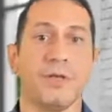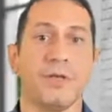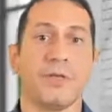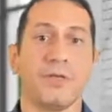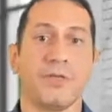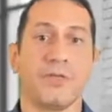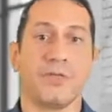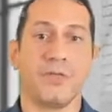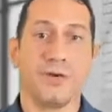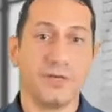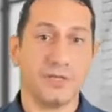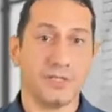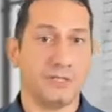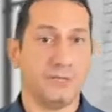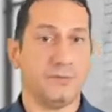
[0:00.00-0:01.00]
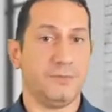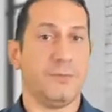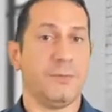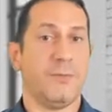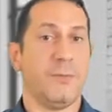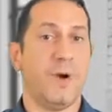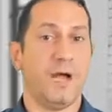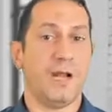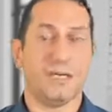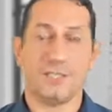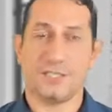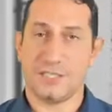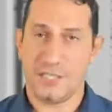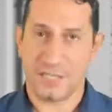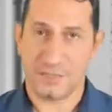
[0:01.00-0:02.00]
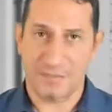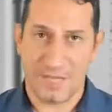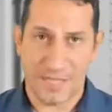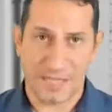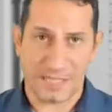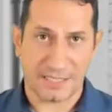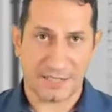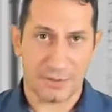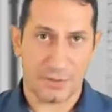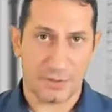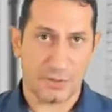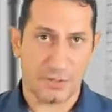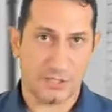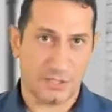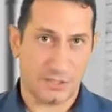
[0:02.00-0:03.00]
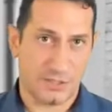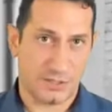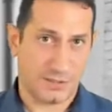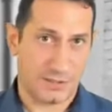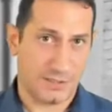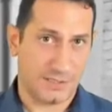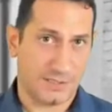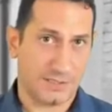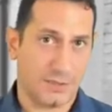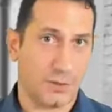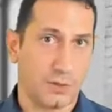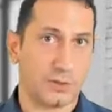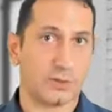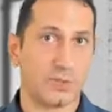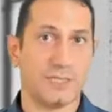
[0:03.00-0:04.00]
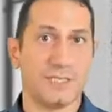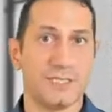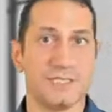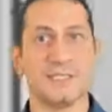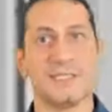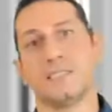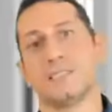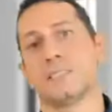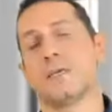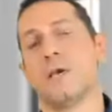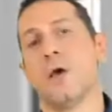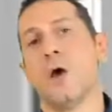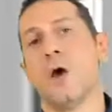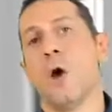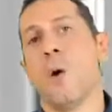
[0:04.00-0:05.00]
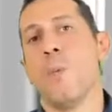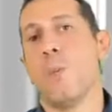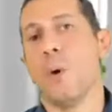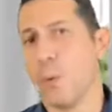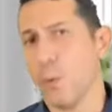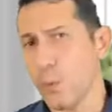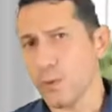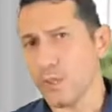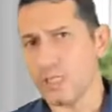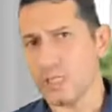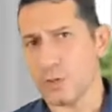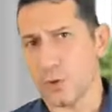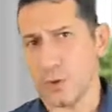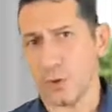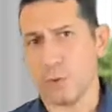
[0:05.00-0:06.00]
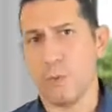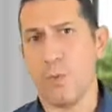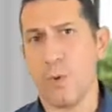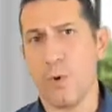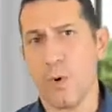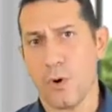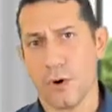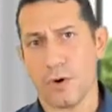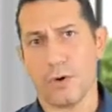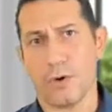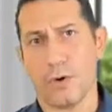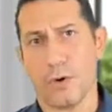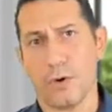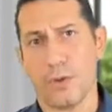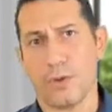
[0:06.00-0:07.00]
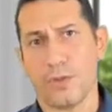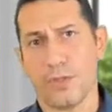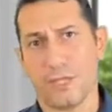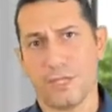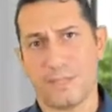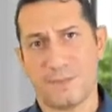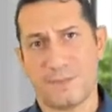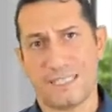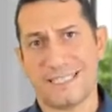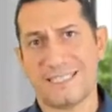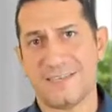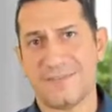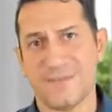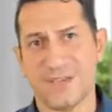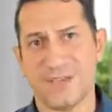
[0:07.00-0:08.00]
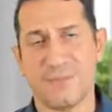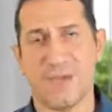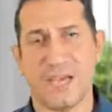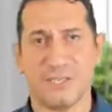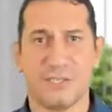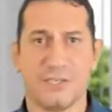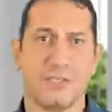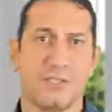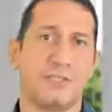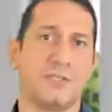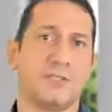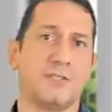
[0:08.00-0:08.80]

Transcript: 31 sheep days, which this is also an incidence. But we will talk more on the specific measures